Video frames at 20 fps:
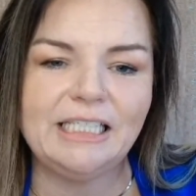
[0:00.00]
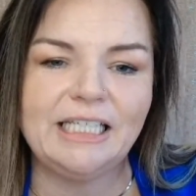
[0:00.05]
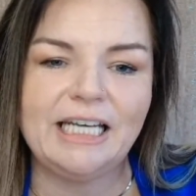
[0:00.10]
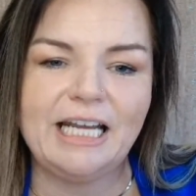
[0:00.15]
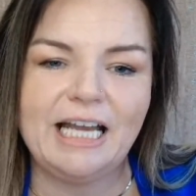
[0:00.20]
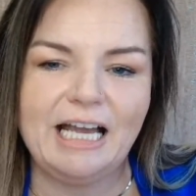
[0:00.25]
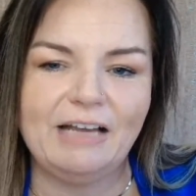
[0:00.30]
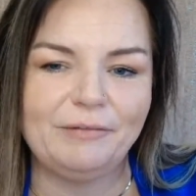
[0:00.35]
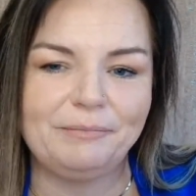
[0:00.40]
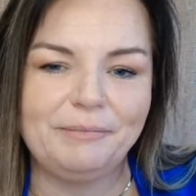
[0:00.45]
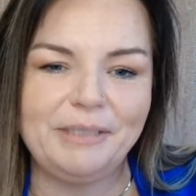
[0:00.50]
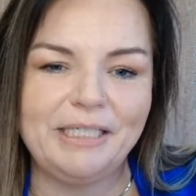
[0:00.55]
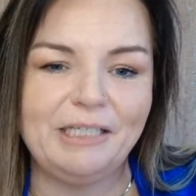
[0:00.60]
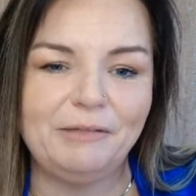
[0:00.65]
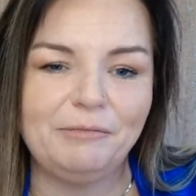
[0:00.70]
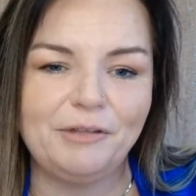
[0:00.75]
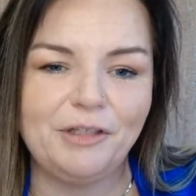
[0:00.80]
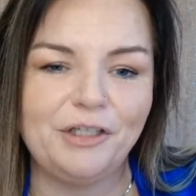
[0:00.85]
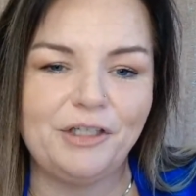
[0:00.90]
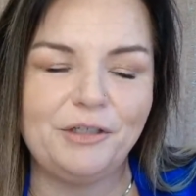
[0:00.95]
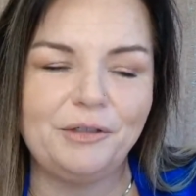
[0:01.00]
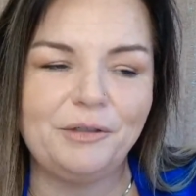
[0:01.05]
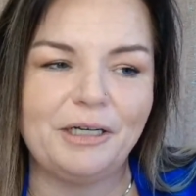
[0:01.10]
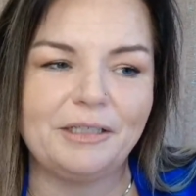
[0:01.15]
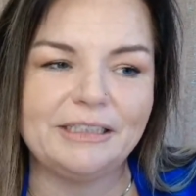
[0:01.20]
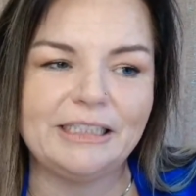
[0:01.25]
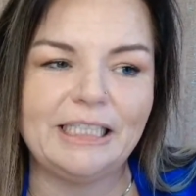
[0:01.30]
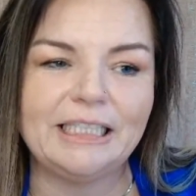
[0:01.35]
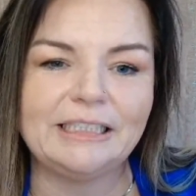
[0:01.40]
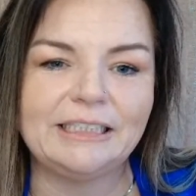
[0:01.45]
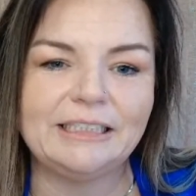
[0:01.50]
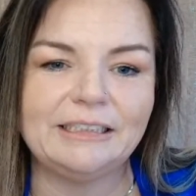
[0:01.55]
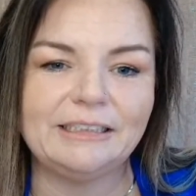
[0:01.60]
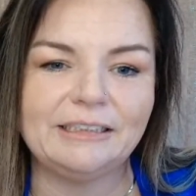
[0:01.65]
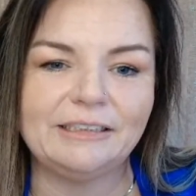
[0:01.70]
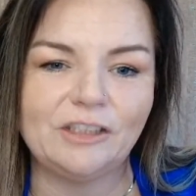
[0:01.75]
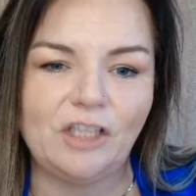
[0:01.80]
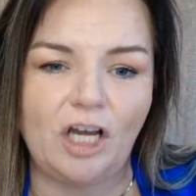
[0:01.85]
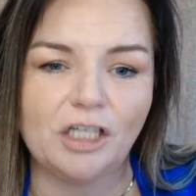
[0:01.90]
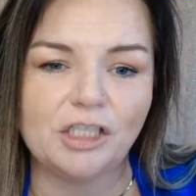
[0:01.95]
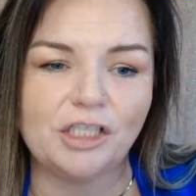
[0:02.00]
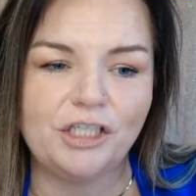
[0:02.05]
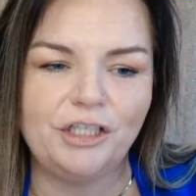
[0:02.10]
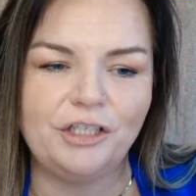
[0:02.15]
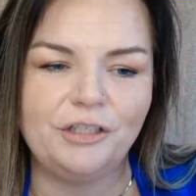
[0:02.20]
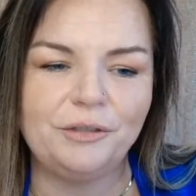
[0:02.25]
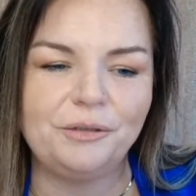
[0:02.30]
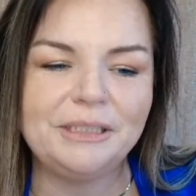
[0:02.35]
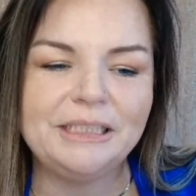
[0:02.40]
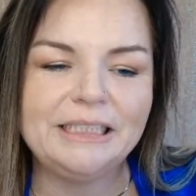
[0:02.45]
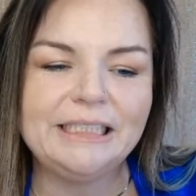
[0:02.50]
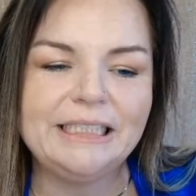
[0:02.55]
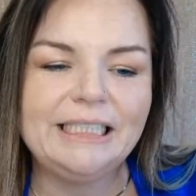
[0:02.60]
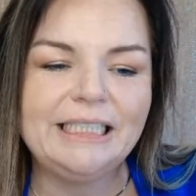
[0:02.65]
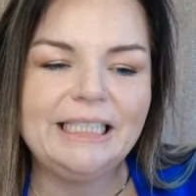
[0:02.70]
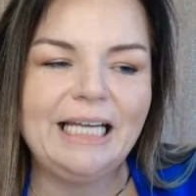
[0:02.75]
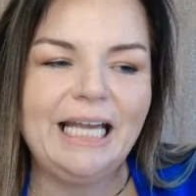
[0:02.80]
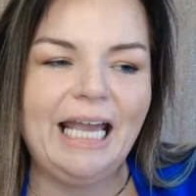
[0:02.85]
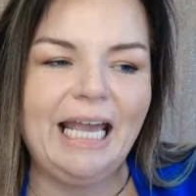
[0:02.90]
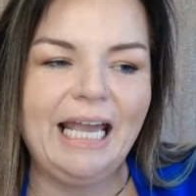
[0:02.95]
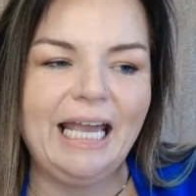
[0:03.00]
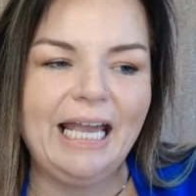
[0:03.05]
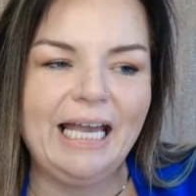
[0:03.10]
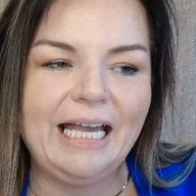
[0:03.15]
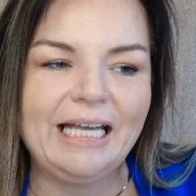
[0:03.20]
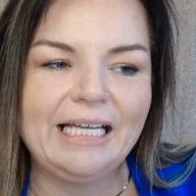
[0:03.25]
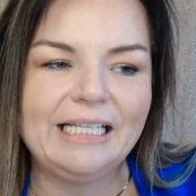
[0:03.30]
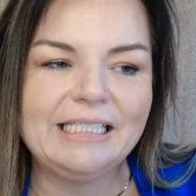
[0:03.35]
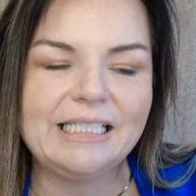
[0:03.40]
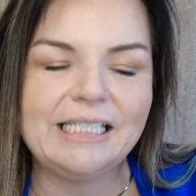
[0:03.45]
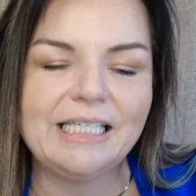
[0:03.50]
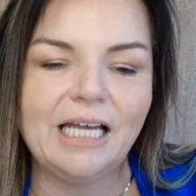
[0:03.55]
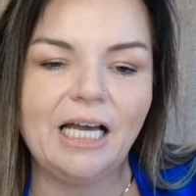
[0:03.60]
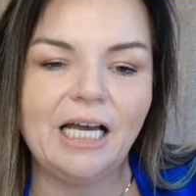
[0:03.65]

Can I have a meeting with you? I'd like to talk to you. And